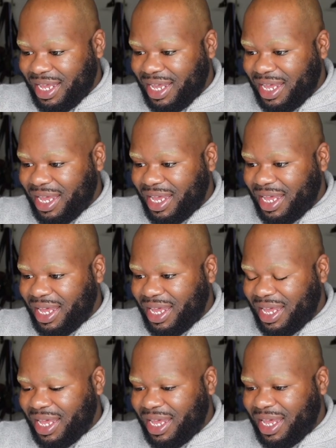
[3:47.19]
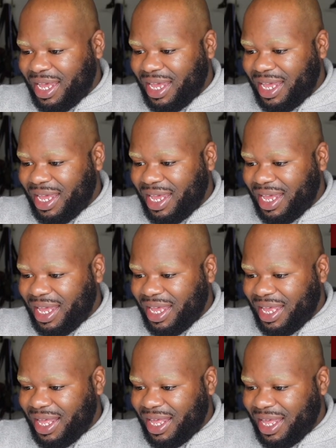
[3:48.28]

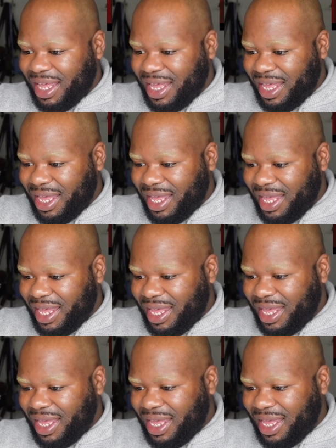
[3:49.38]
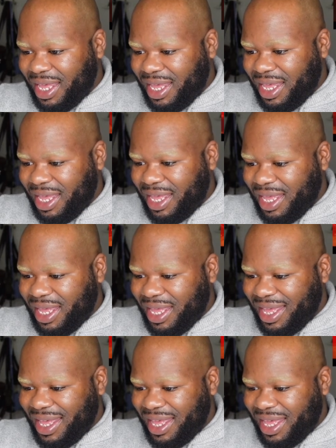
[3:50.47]

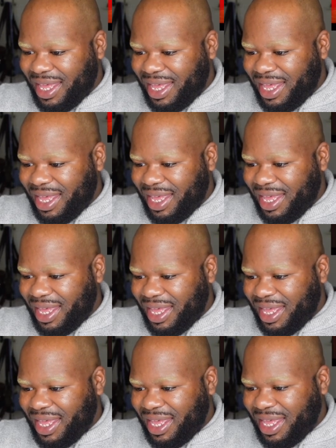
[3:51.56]
(no one is talking)